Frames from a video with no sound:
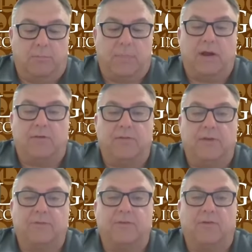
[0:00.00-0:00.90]

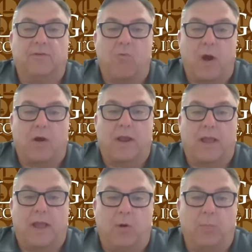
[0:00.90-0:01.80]
benefits of wearing
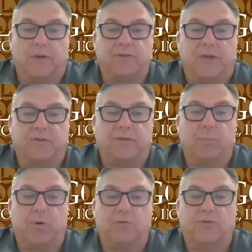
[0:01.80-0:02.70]
helmets as
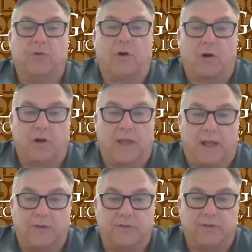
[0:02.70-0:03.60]
opposed to hard
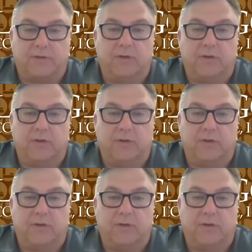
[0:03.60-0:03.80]
hats.